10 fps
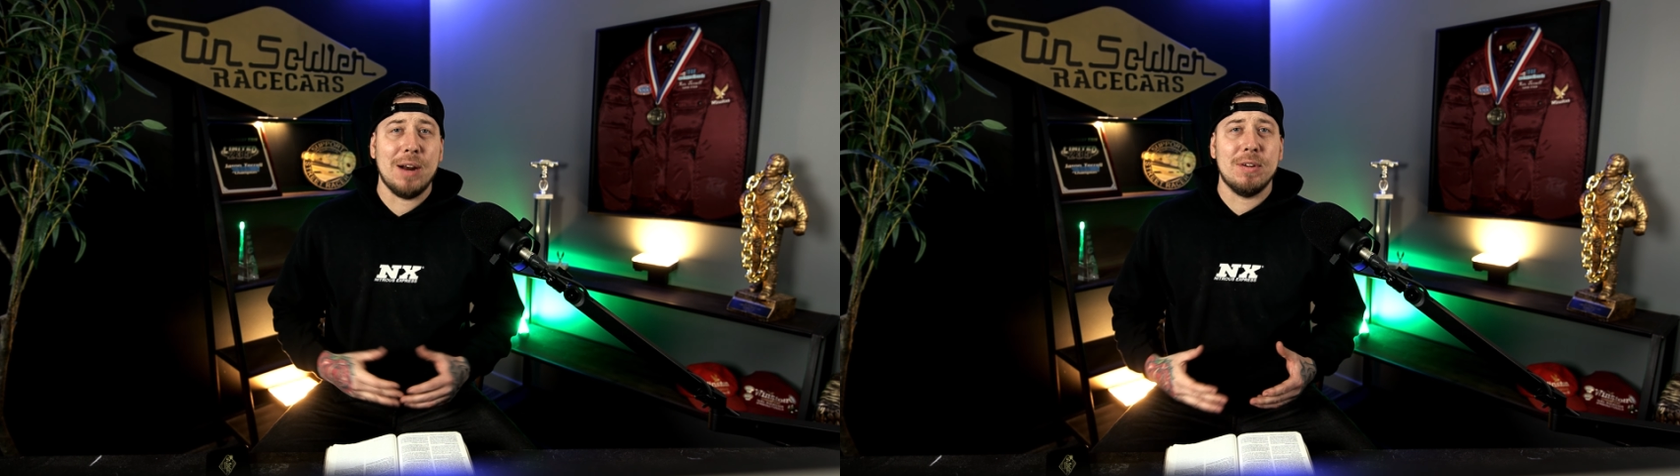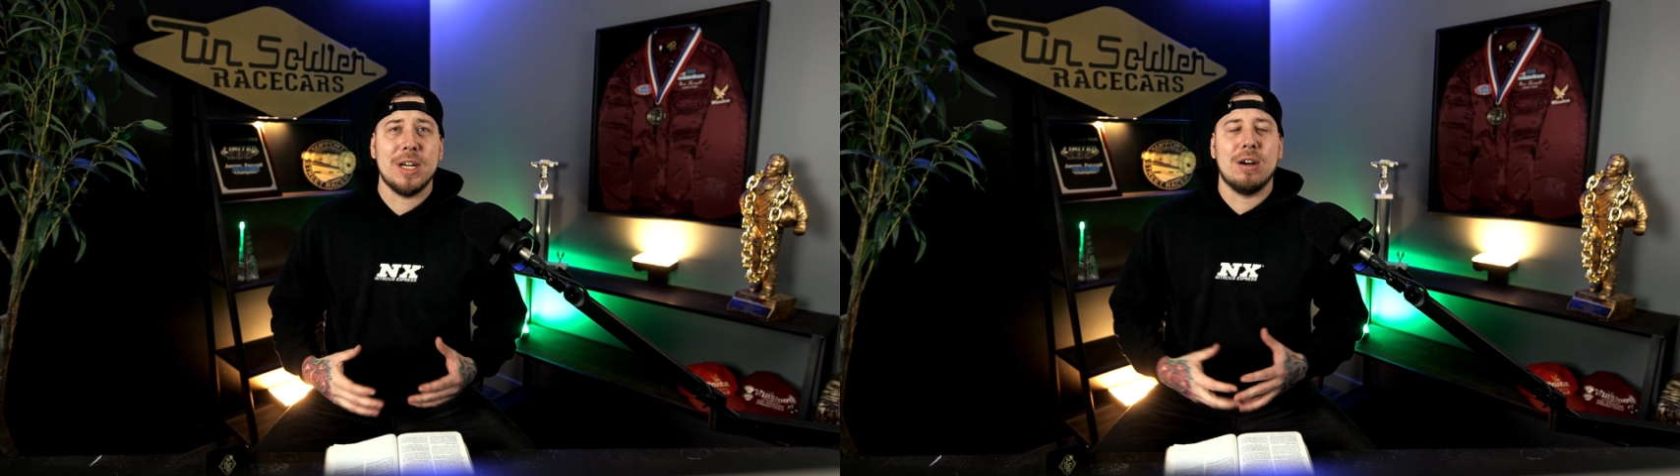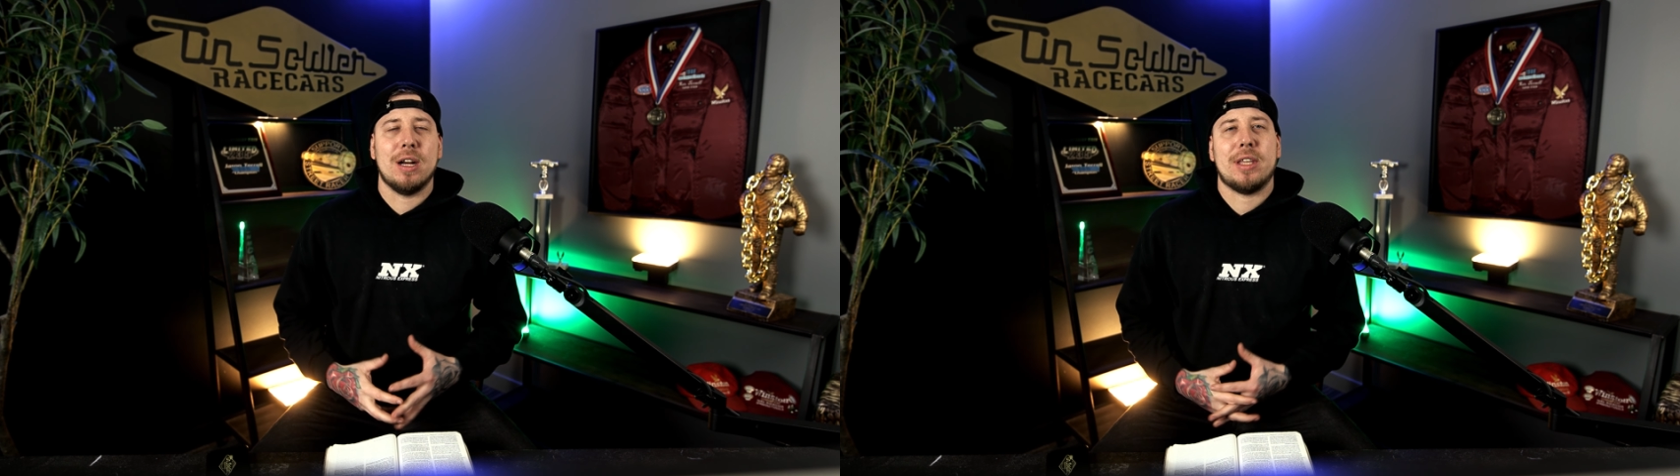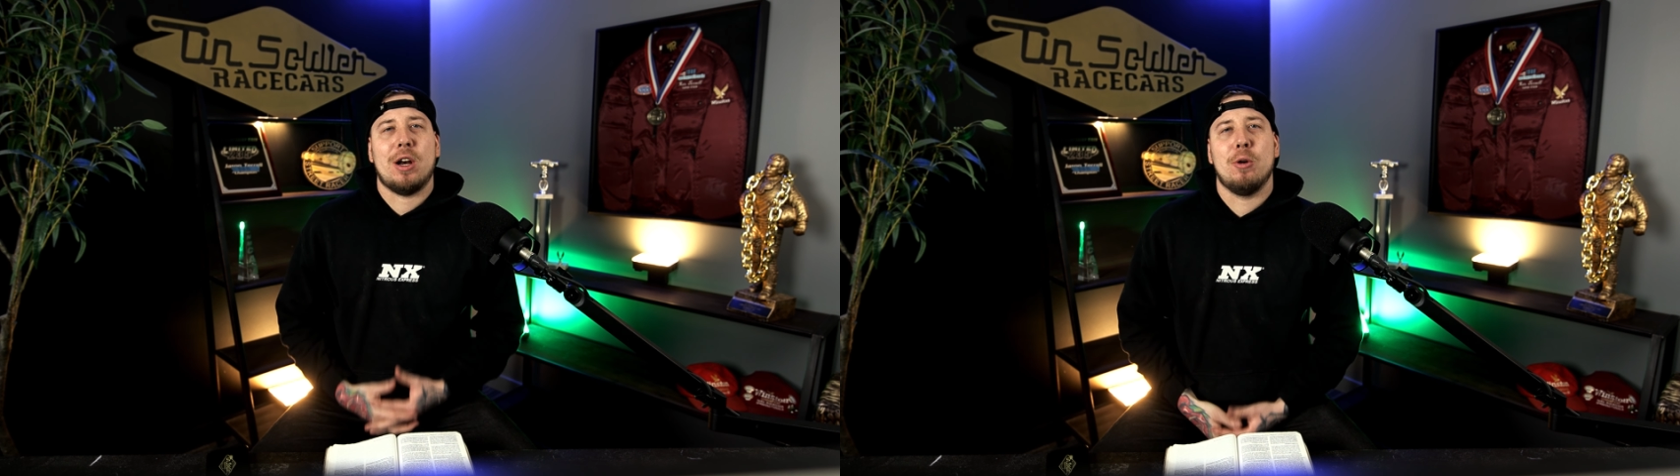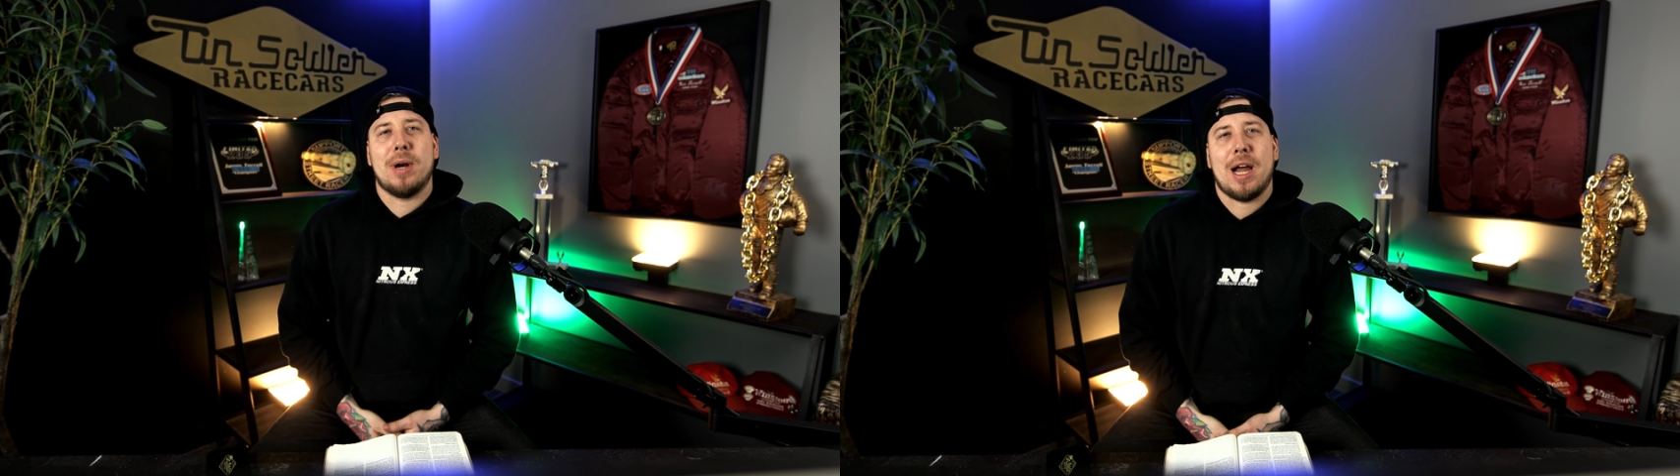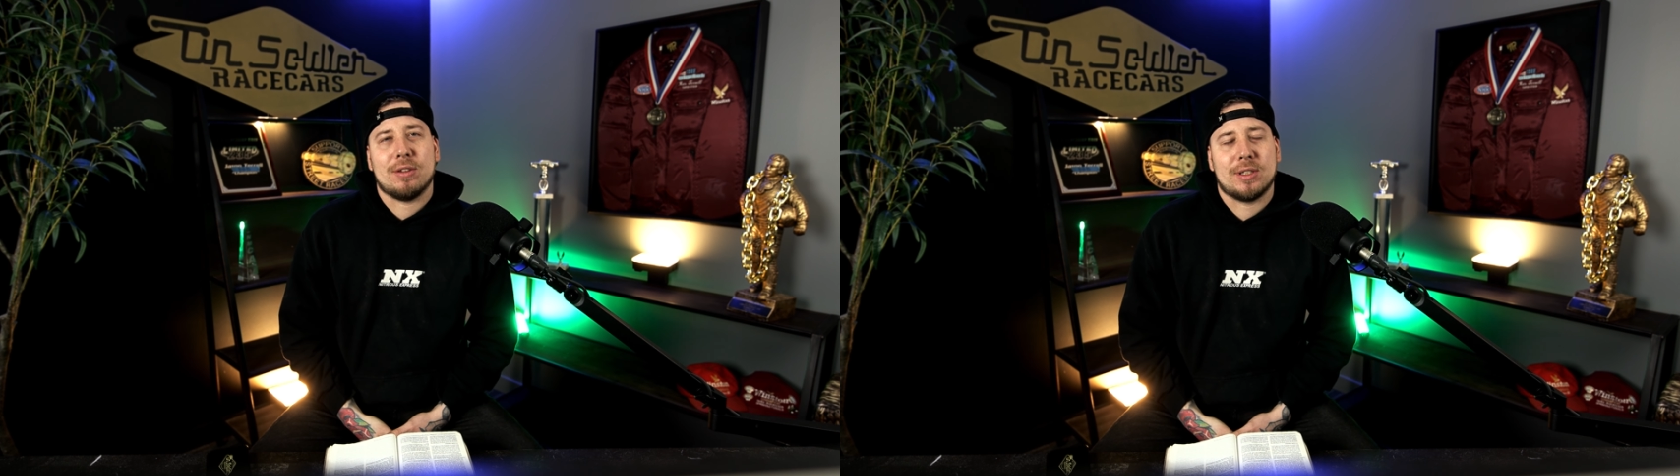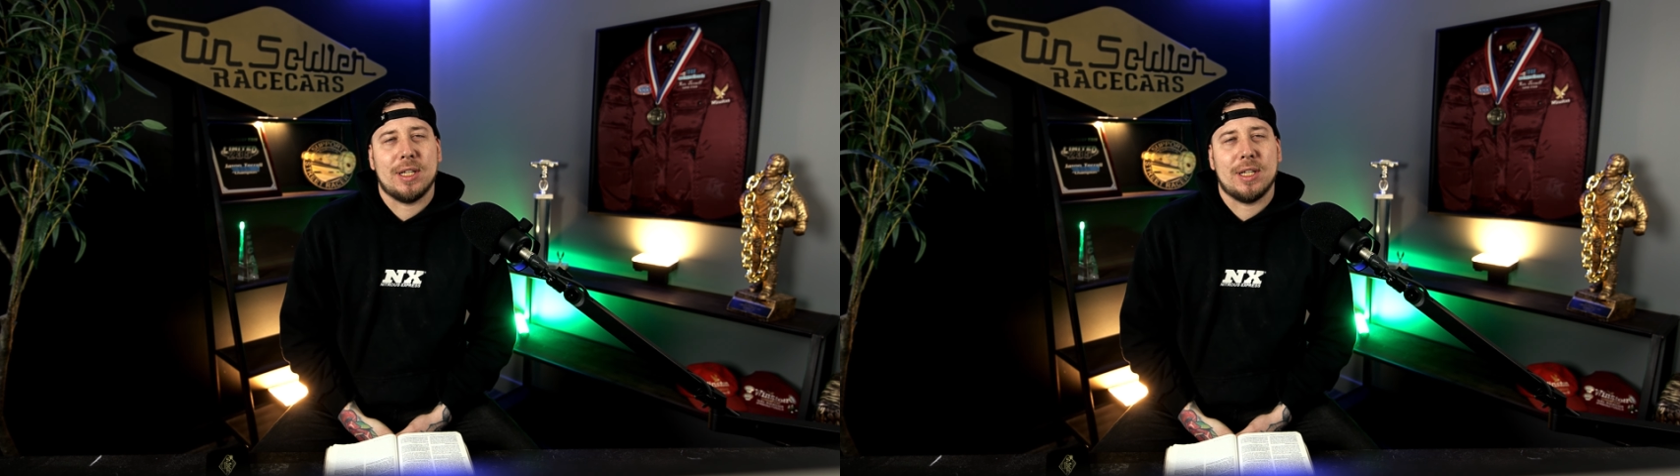every year at that open house,